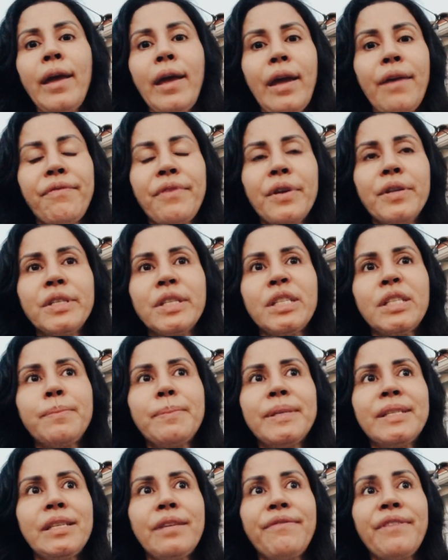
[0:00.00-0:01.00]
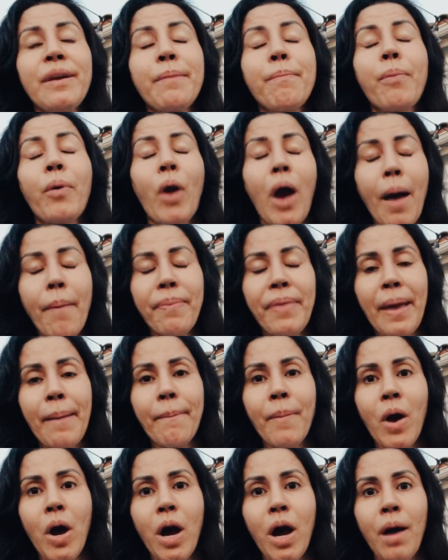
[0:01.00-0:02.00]
if there's a specific prop that
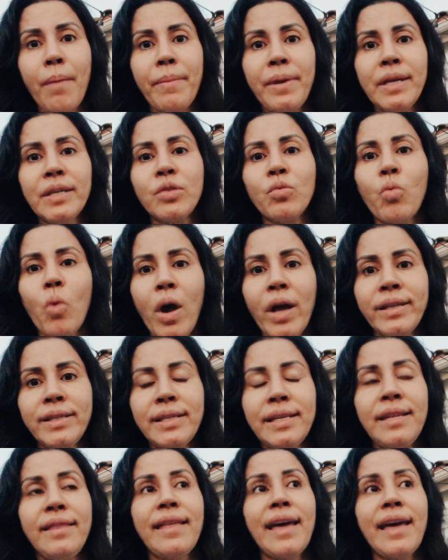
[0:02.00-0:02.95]
Mom is wanting,